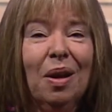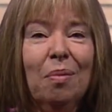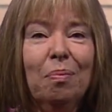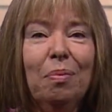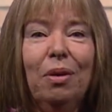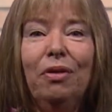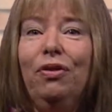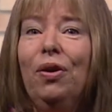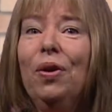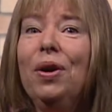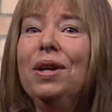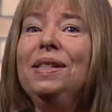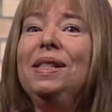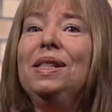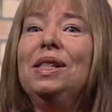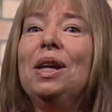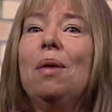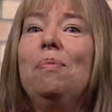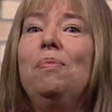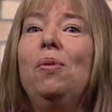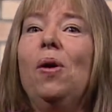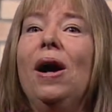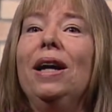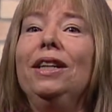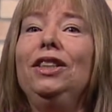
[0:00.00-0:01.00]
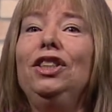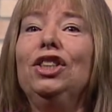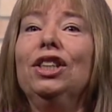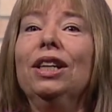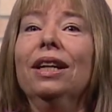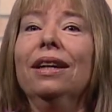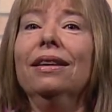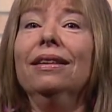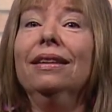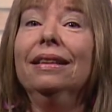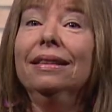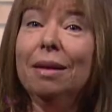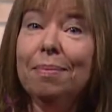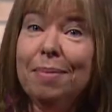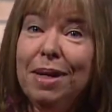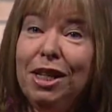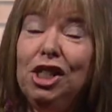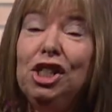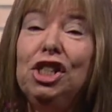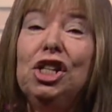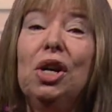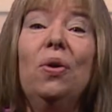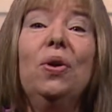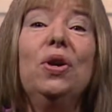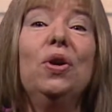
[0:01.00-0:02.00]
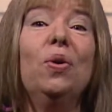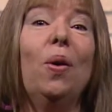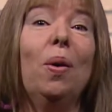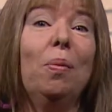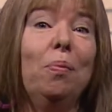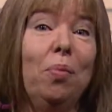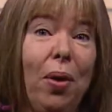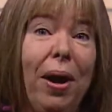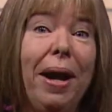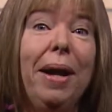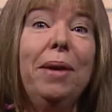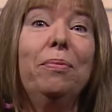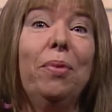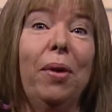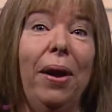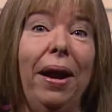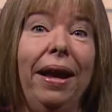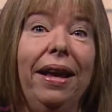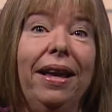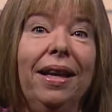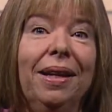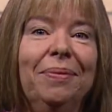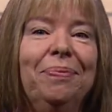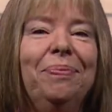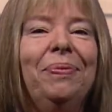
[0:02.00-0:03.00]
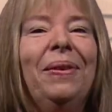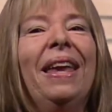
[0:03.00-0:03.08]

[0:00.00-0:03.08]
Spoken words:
Before you stop watching, let me show you a brain break.